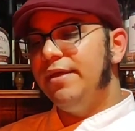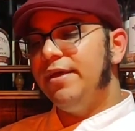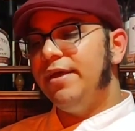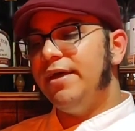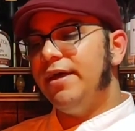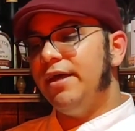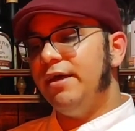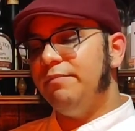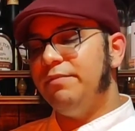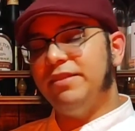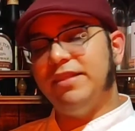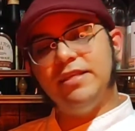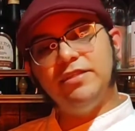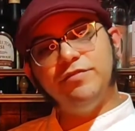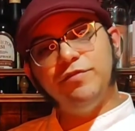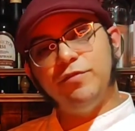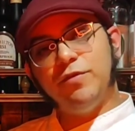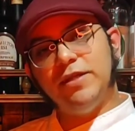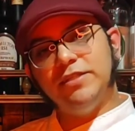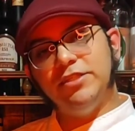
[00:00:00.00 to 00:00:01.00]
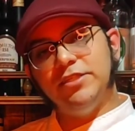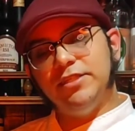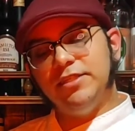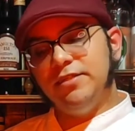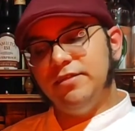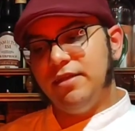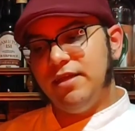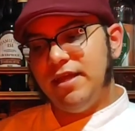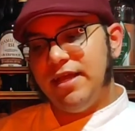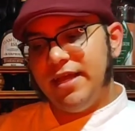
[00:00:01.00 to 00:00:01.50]
But thanks for
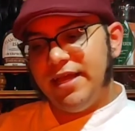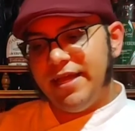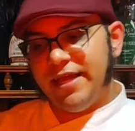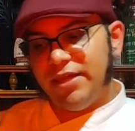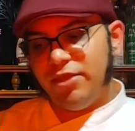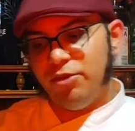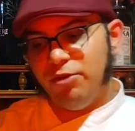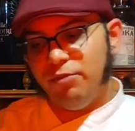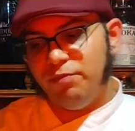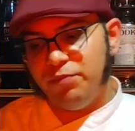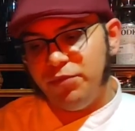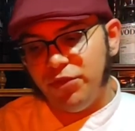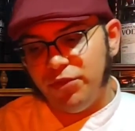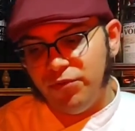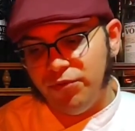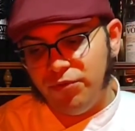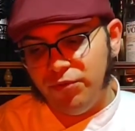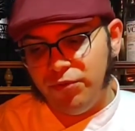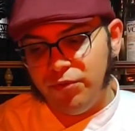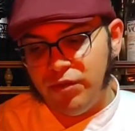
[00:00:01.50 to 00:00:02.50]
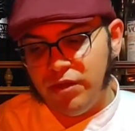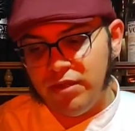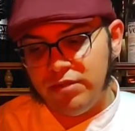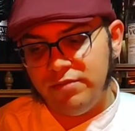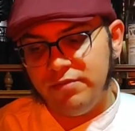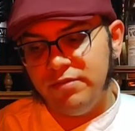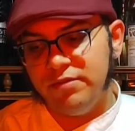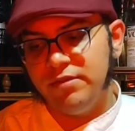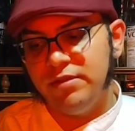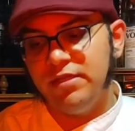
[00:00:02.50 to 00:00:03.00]
watching. I hope you
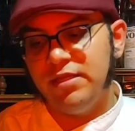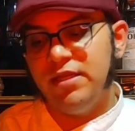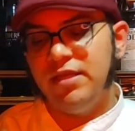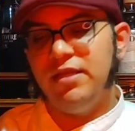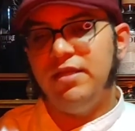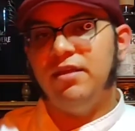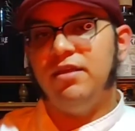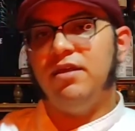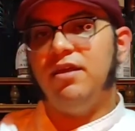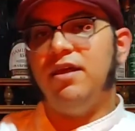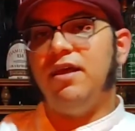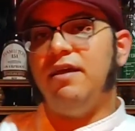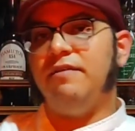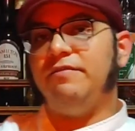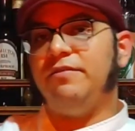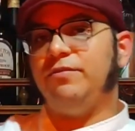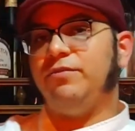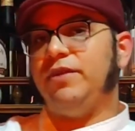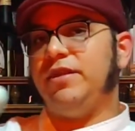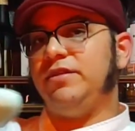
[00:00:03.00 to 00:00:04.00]
have a